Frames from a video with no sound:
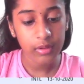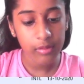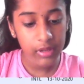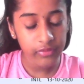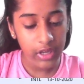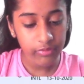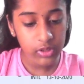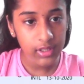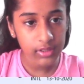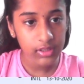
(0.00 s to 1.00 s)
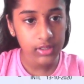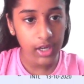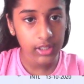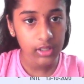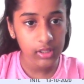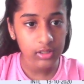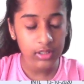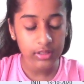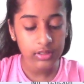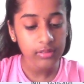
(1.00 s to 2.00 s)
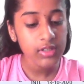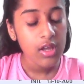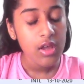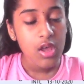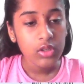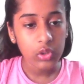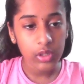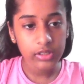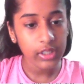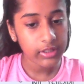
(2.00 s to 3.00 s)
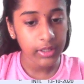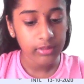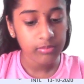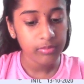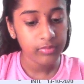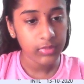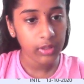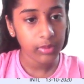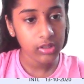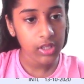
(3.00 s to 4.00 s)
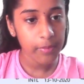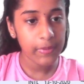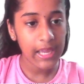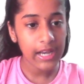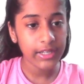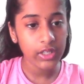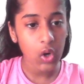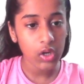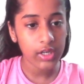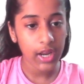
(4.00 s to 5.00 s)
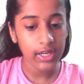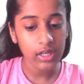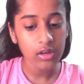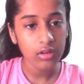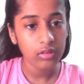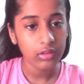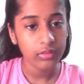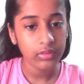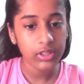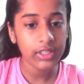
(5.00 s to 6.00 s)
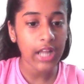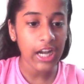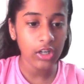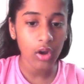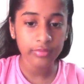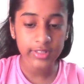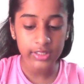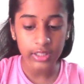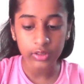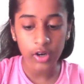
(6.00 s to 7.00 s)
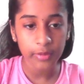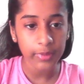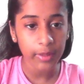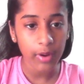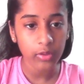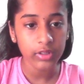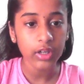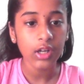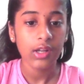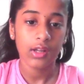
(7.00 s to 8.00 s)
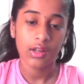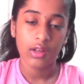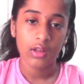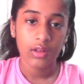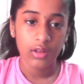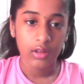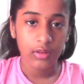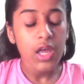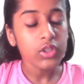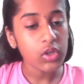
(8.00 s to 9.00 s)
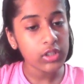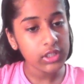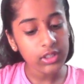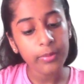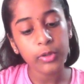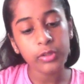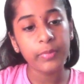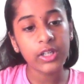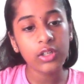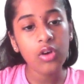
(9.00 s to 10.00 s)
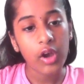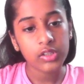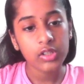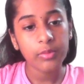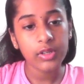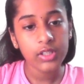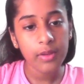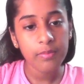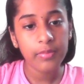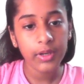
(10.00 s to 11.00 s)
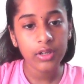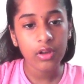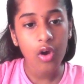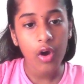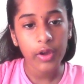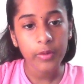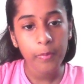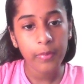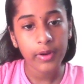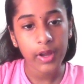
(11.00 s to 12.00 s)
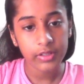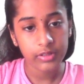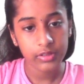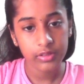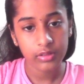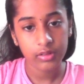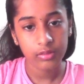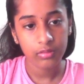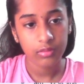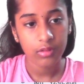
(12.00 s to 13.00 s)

I mean, we have to set the titles and stuff. So let's set that. I'm going to say plt.title. The title of this is going to be about the, so this is about the Bitcoin. So I'm going to say Bitcoin prices.